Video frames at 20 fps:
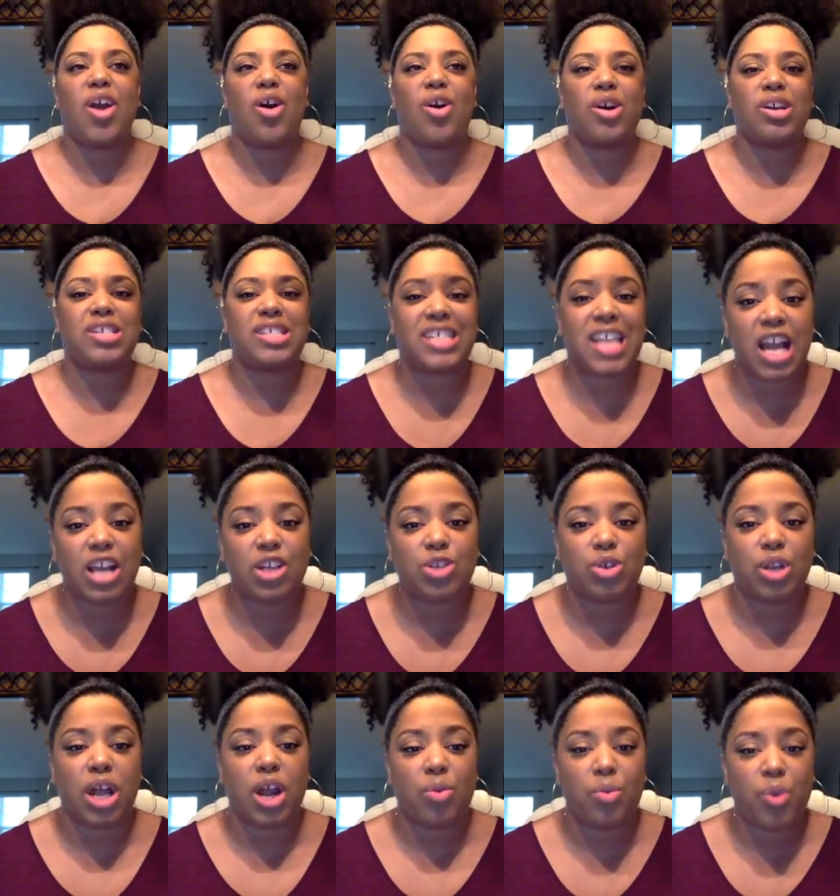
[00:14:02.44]
a
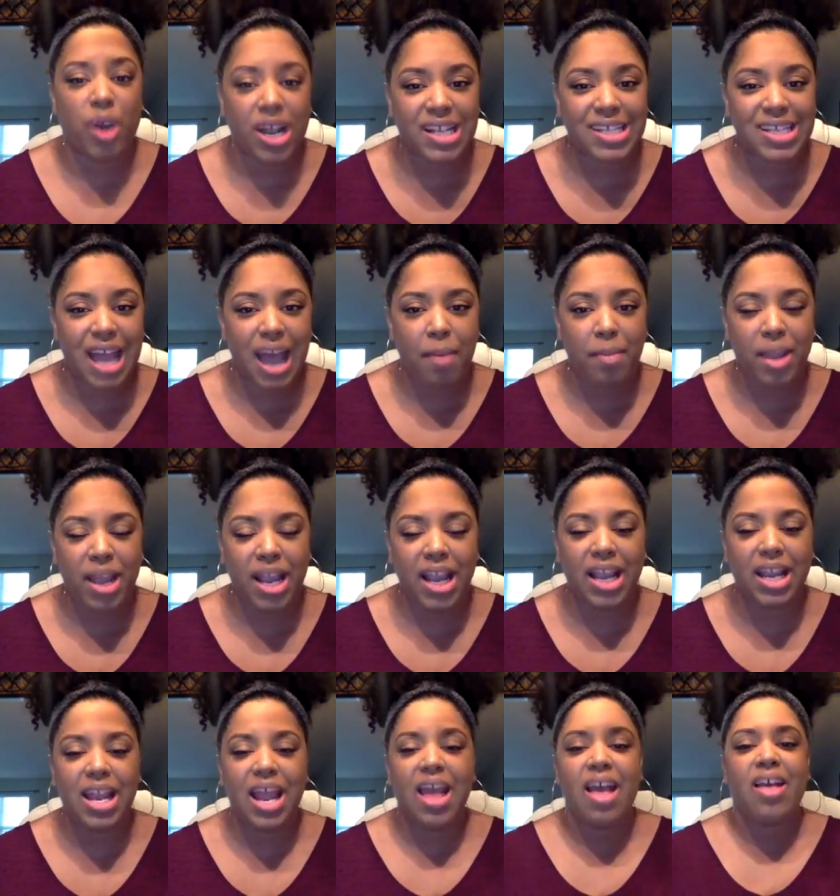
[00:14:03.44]
scheduler. What does that
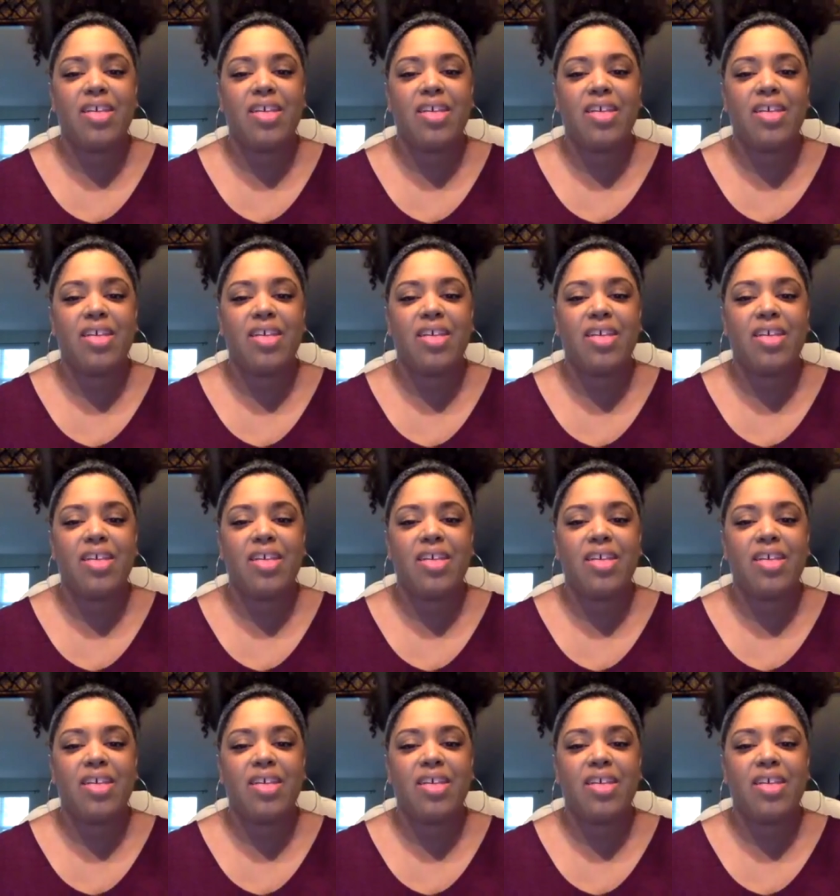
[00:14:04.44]
mean?